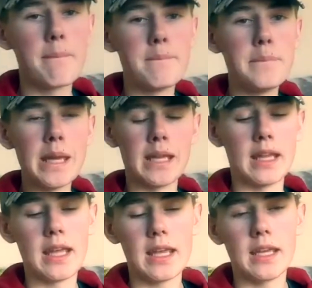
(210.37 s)
bin.
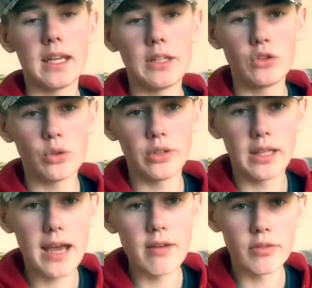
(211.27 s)
And I told the
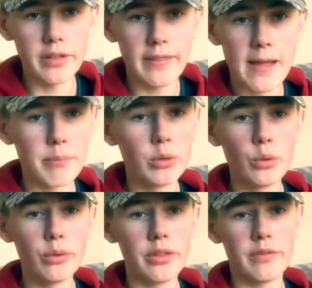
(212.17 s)
guy running that
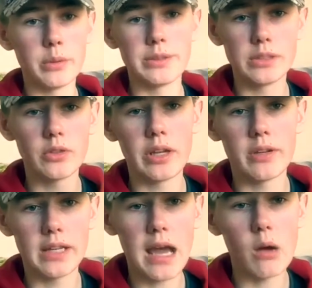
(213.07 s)
booth if it was still there
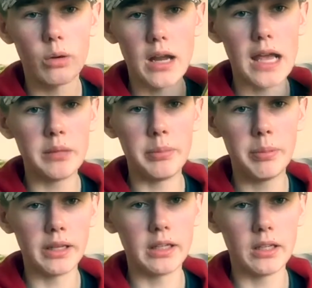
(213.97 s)
in an hour, I'd be
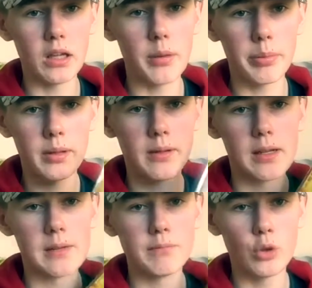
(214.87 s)
picking it up.
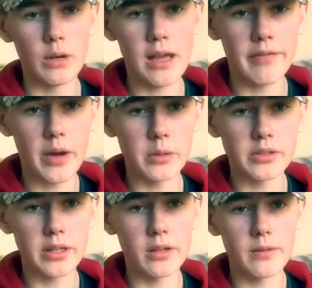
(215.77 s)
Two and a half
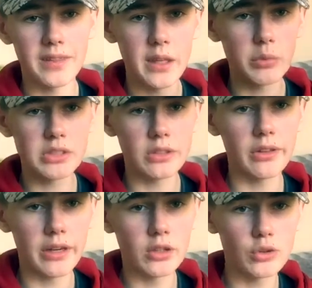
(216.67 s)
hours later, it was still
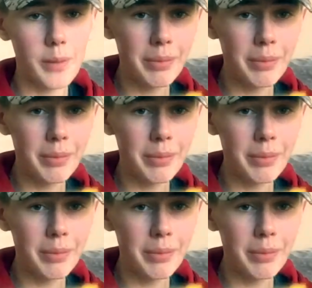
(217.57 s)
there, so I